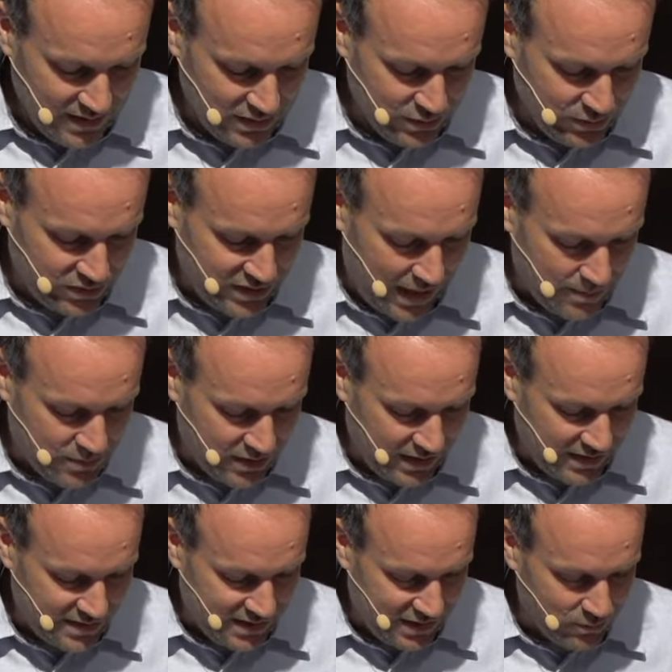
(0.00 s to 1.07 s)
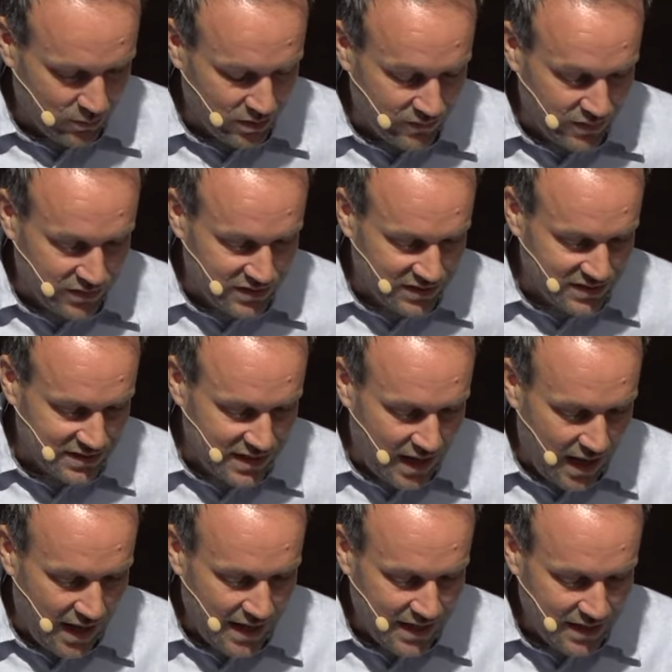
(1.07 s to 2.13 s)
Luke chapter 18, we're in verses
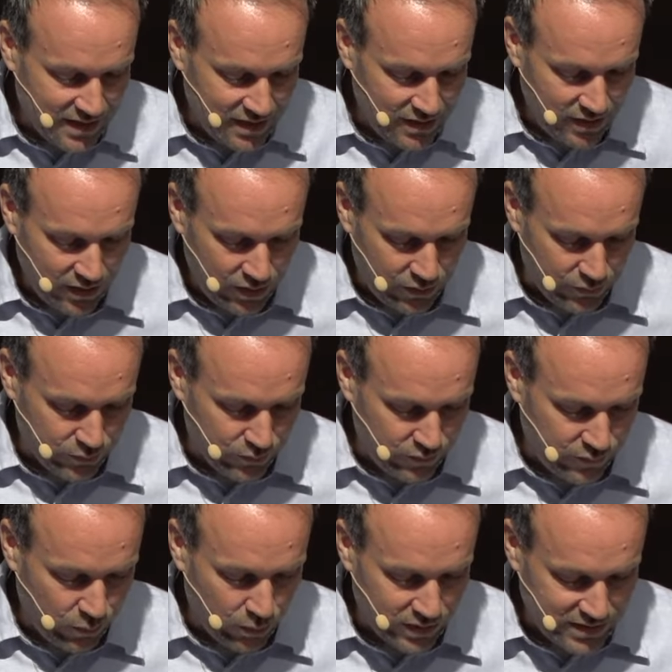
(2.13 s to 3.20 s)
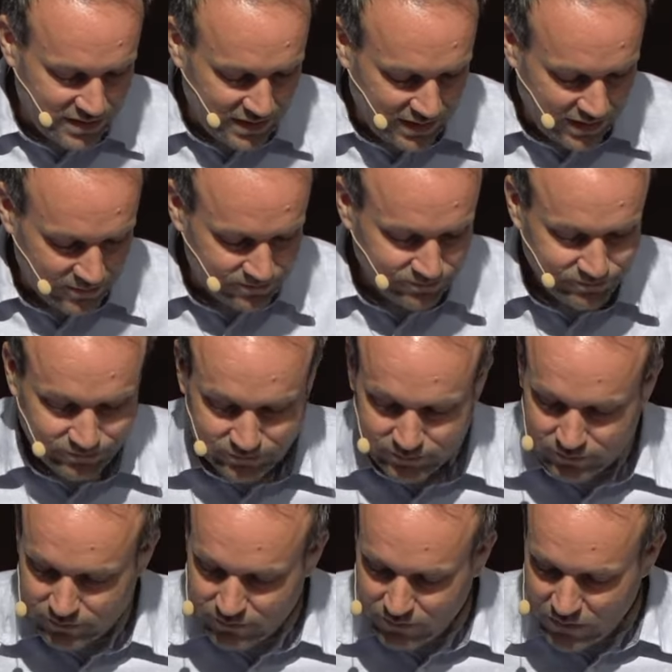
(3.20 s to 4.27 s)
9 through 14
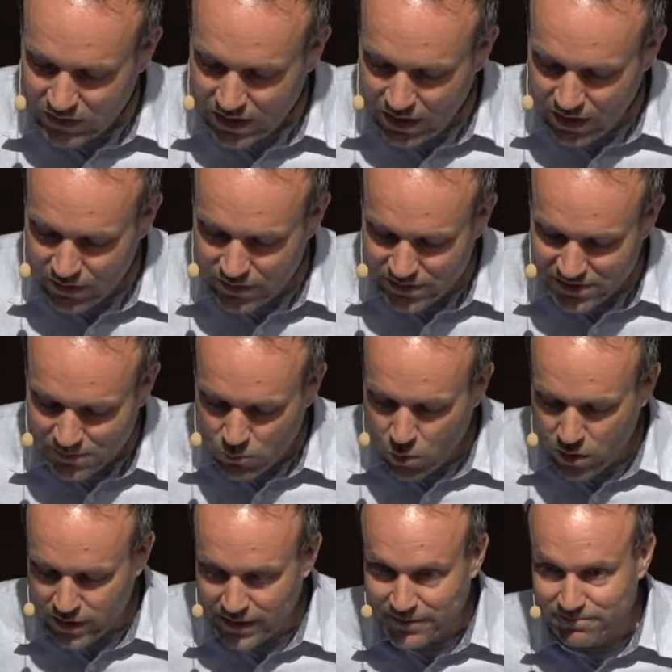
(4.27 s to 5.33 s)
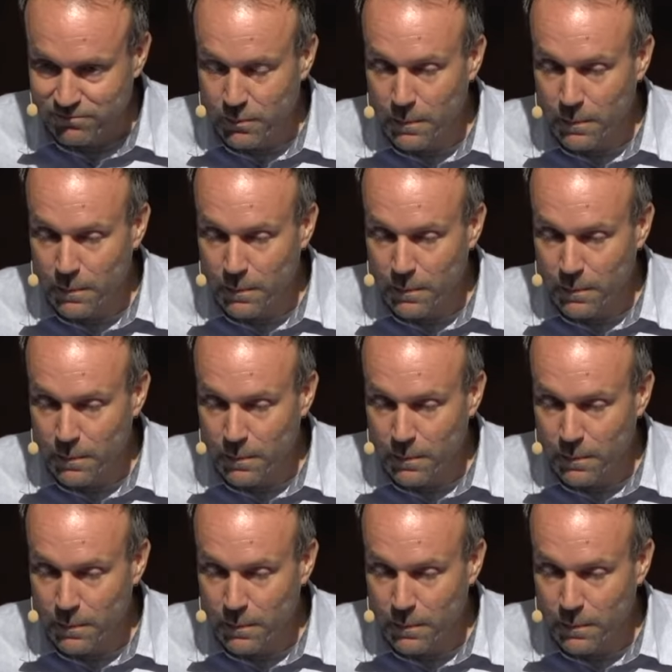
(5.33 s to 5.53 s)
this morning.